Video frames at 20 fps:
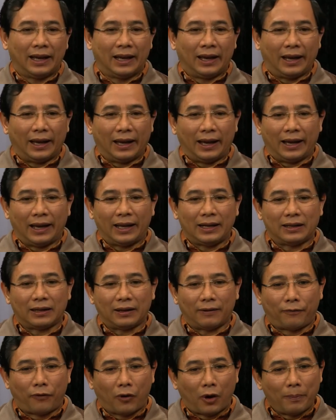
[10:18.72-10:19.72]
And
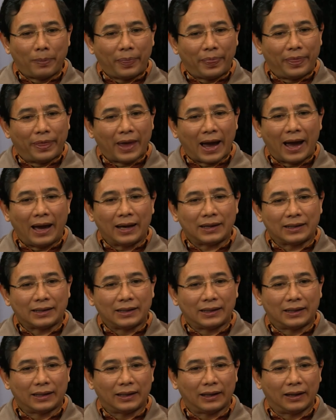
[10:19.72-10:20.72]
from that
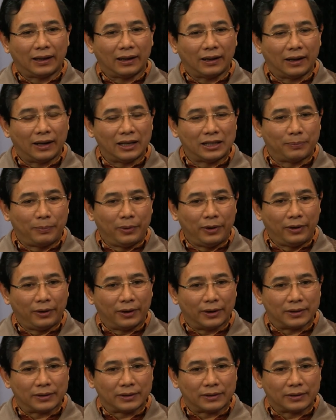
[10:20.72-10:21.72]

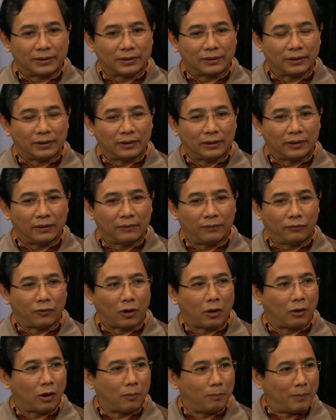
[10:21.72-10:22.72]
experience for,
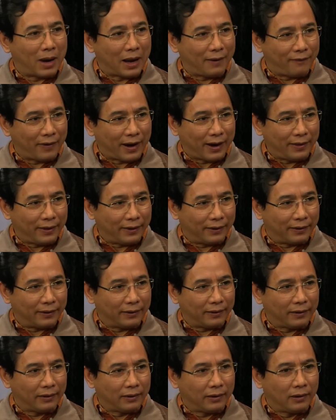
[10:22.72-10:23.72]
of my father,
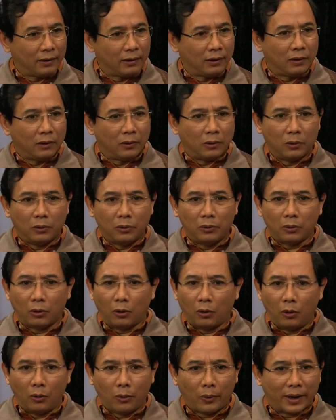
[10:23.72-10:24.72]
who
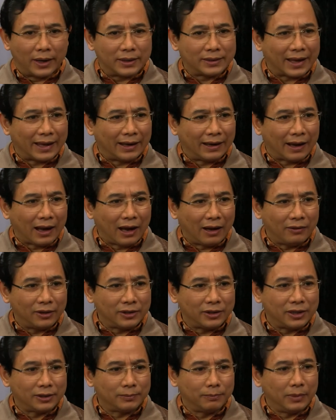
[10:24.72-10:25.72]
always
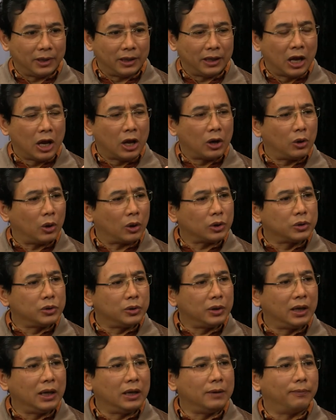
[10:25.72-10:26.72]
encourages me not to
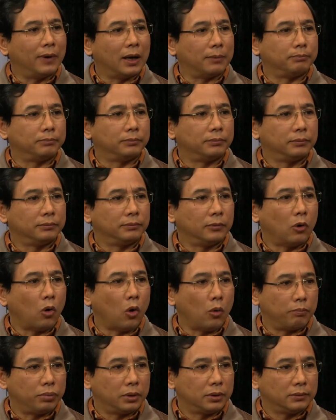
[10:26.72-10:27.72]
give up,
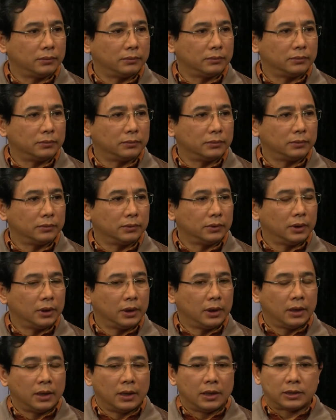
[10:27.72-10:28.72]
hope. Mm.
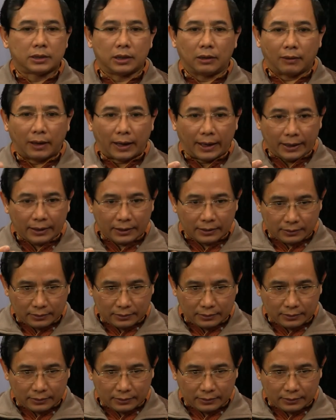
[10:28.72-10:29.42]
So I